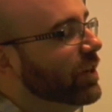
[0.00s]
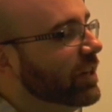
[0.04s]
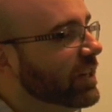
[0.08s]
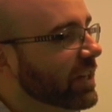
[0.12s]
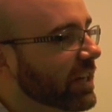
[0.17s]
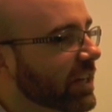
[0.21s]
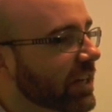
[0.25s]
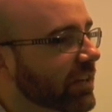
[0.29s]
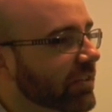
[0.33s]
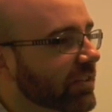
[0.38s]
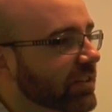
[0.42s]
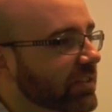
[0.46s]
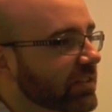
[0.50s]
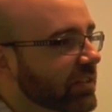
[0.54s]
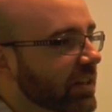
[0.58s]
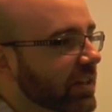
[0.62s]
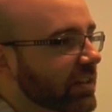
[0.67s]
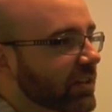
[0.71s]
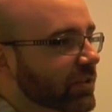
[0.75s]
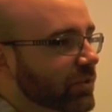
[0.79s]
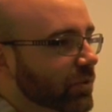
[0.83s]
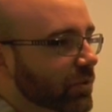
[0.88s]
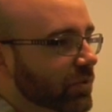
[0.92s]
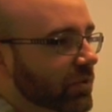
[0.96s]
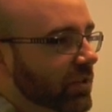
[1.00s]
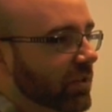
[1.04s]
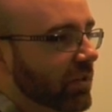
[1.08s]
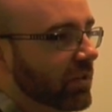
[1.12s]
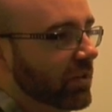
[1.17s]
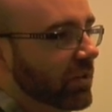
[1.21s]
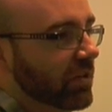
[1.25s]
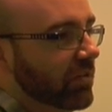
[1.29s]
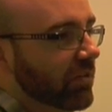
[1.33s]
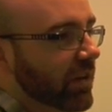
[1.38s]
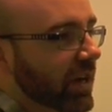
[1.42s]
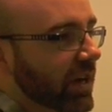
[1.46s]
the idea here is that there's also
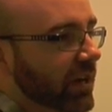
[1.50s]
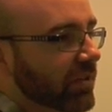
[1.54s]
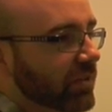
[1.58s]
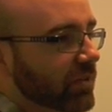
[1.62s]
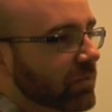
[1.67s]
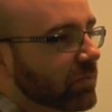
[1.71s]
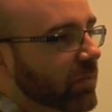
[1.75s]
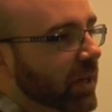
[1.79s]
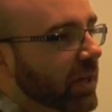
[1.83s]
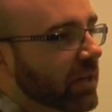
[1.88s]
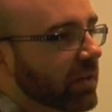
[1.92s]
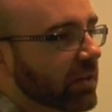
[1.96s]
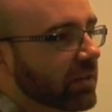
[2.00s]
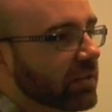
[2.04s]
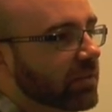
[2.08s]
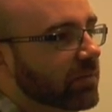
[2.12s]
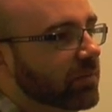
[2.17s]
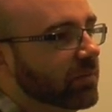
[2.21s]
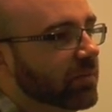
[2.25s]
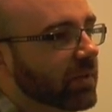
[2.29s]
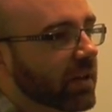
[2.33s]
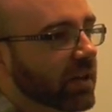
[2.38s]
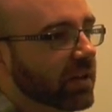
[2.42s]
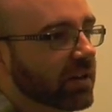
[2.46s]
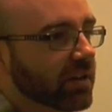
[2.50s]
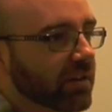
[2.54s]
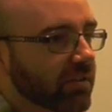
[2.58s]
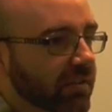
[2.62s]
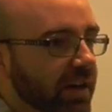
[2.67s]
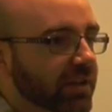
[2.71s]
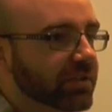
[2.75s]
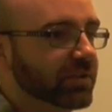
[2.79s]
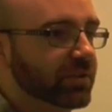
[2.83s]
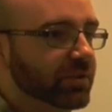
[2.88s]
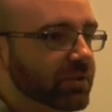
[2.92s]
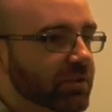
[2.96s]
an arousal mechanism that
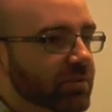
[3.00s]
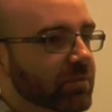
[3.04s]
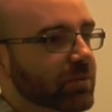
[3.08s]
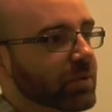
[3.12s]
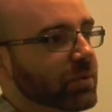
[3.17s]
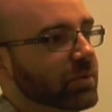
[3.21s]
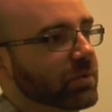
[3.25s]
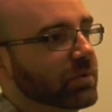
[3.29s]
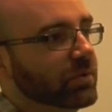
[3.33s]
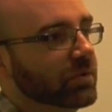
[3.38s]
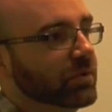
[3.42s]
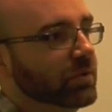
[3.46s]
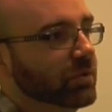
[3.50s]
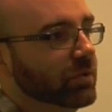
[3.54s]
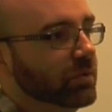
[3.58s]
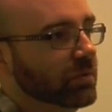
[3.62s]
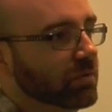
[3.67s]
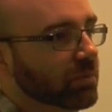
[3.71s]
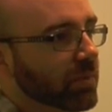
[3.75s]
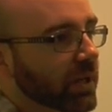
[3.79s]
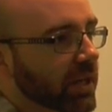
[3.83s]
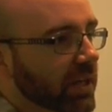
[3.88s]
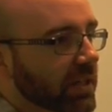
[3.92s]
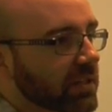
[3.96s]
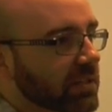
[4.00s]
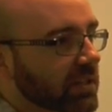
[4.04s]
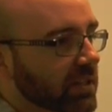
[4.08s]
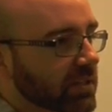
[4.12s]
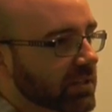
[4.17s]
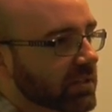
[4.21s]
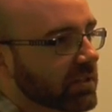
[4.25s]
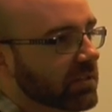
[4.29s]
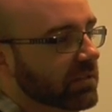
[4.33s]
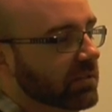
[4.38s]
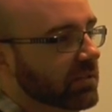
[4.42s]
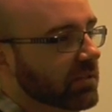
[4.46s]
arouses you more to pay
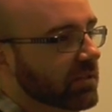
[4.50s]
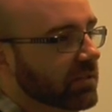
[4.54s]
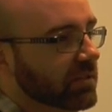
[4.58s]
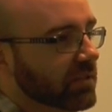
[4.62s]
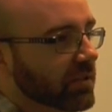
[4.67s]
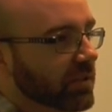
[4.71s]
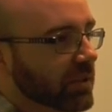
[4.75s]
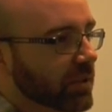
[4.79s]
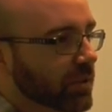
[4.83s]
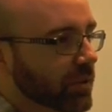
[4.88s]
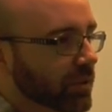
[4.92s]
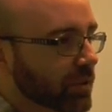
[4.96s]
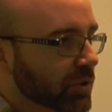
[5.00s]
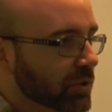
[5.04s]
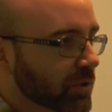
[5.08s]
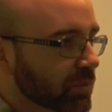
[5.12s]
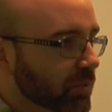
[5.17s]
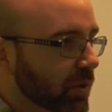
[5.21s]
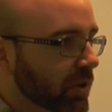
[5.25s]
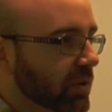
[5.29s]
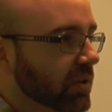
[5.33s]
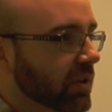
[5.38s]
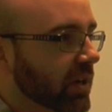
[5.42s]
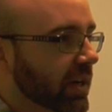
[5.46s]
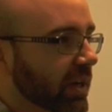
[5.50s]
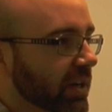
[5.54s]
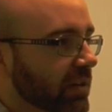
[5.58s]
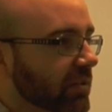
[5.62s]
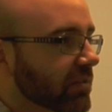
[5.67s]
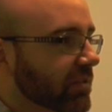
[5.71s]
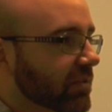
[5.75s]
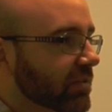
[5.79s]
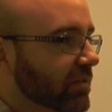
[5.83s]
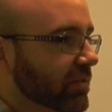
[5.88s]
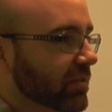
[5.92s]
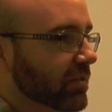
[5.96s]
attention, so that your spotlight,
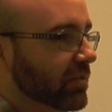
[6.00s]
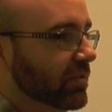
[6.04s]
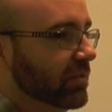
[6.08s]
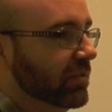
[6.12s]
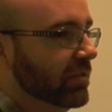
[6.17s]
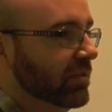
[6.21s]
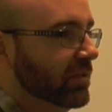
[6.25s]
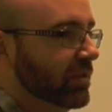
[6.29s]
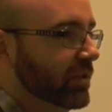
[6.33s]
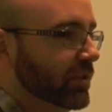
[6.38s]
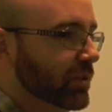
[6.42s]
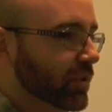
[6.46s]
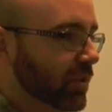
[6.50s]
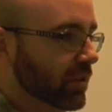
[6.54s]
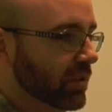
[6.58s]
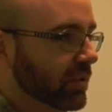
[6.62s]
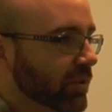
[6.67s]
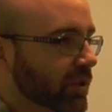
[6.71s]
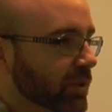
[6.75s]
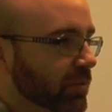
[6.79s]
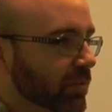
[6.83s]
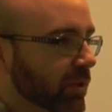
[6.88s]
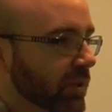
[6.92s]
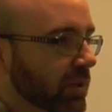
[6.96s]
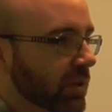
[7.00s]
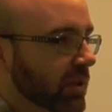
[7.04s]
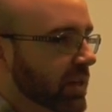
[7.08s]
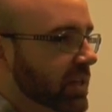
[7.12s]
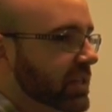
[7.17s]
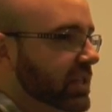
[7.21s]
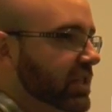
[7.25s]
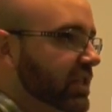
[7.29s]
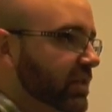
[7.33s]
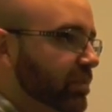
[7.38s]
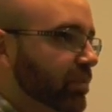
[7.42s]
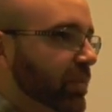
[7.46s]
control of your
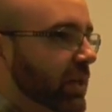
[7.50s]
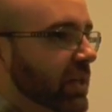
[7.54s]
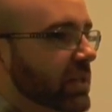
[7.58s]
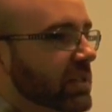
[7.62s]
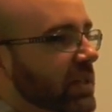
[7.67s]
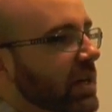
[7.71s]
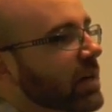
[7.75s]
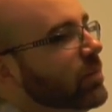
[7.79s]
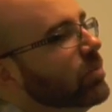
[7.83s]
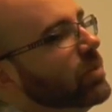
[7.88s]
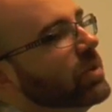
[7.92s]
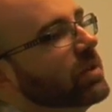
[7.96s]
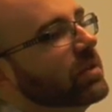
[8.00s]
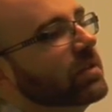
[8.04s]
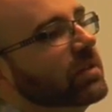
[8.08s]
spotlight speeds up,